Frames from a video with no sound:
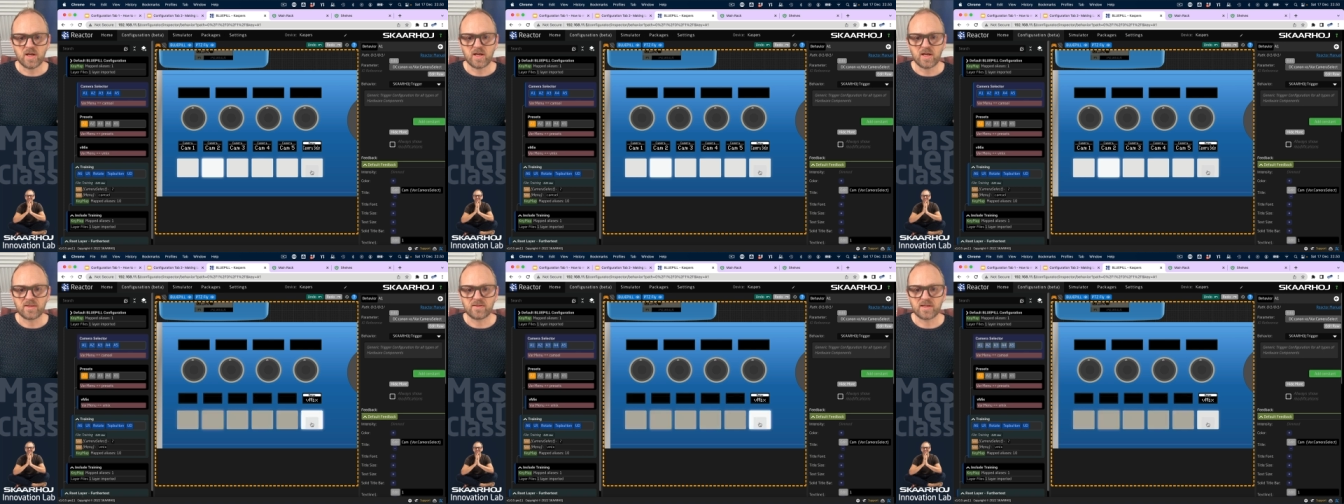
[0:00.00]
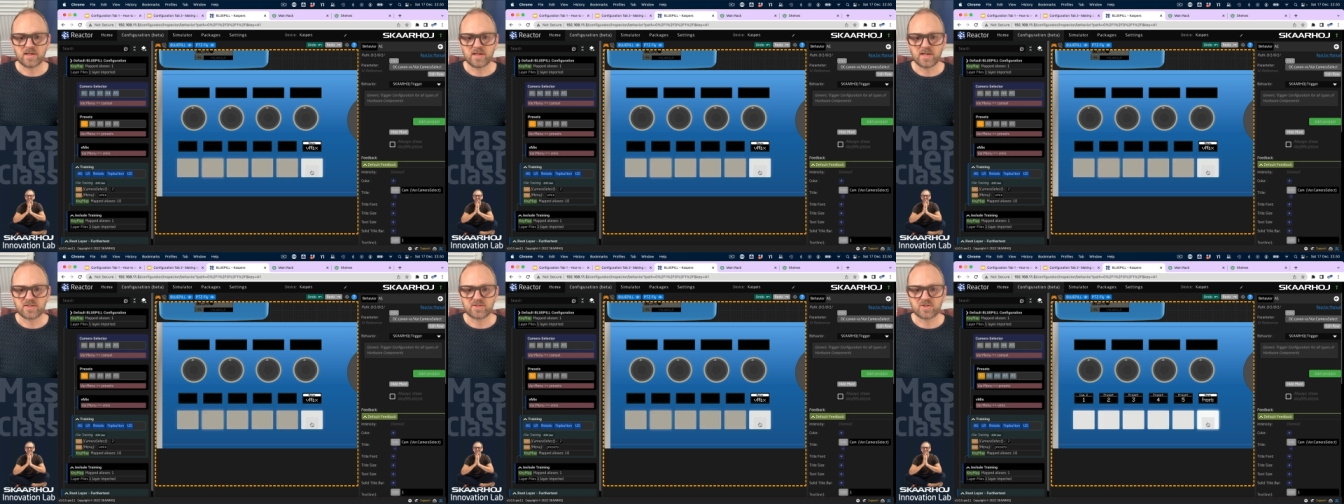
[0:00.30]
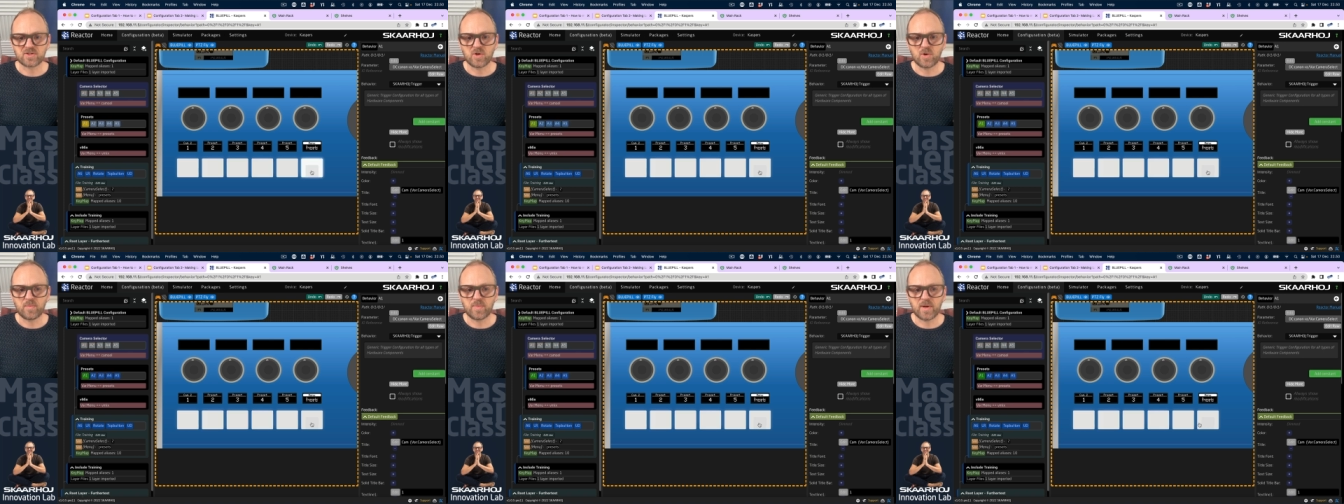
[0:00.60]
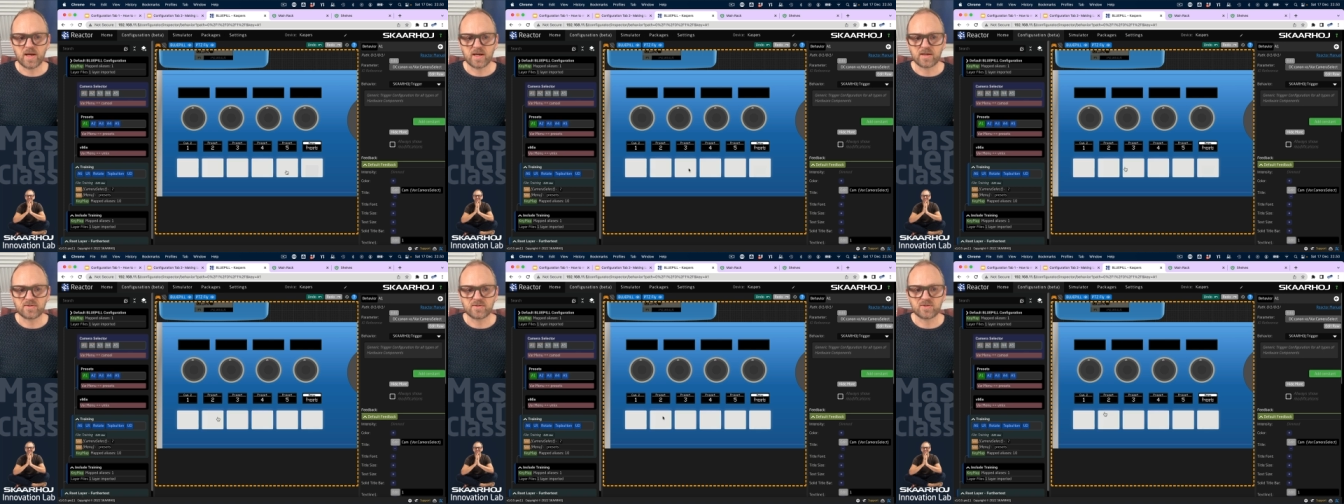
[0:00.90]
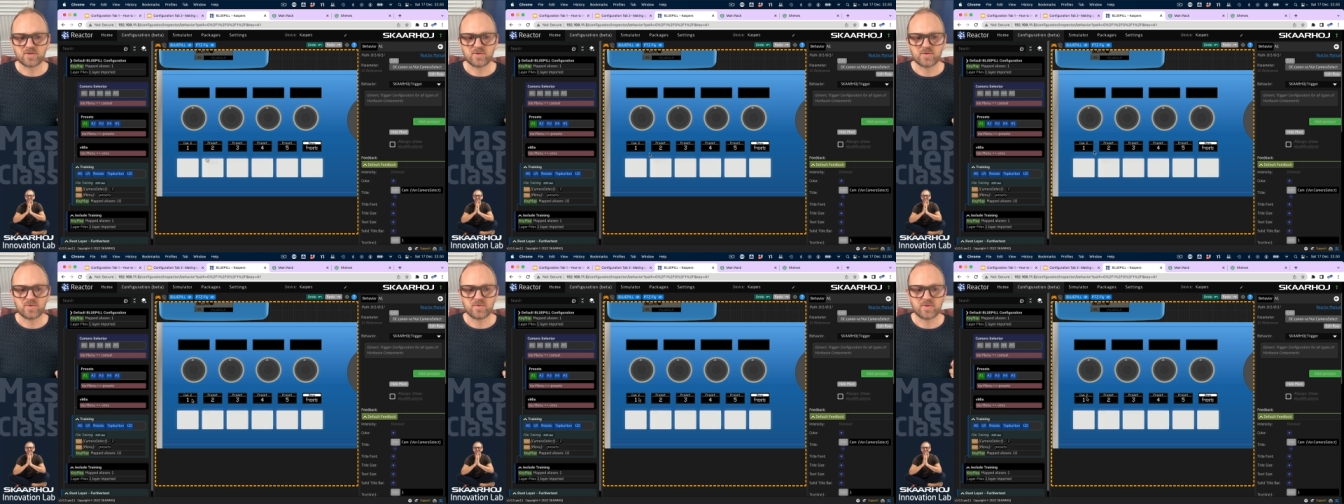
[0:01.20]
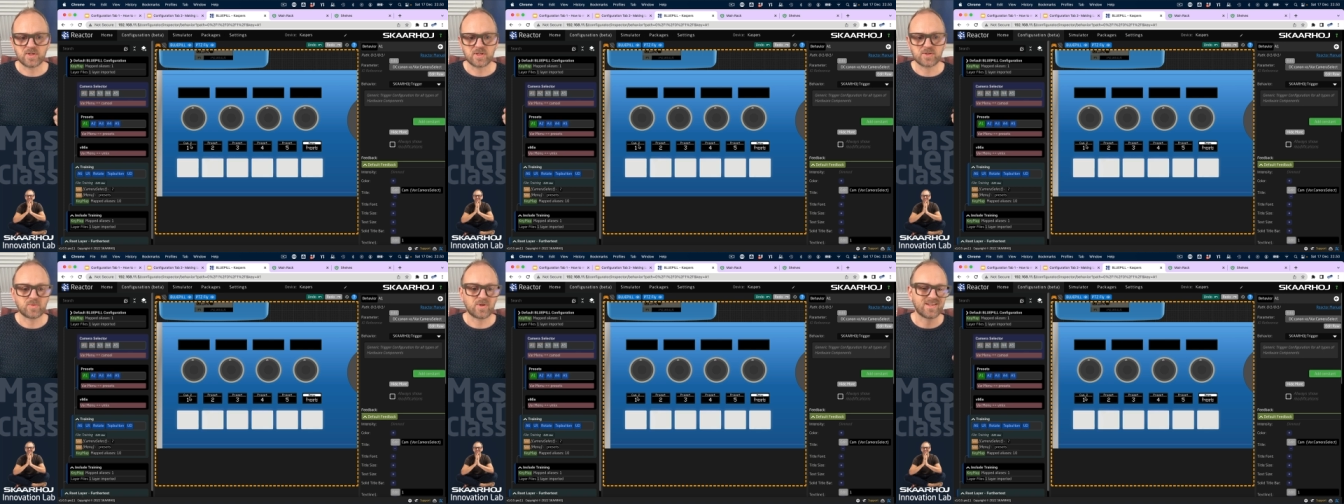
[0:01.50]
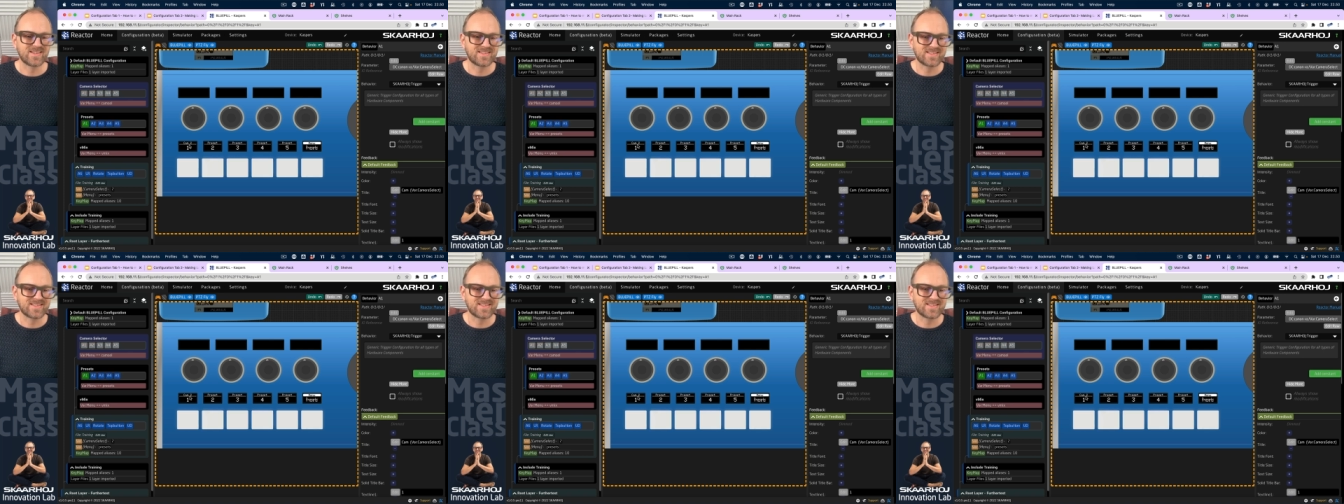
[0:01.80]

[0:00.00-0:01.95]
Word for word: and then let's go back to this one.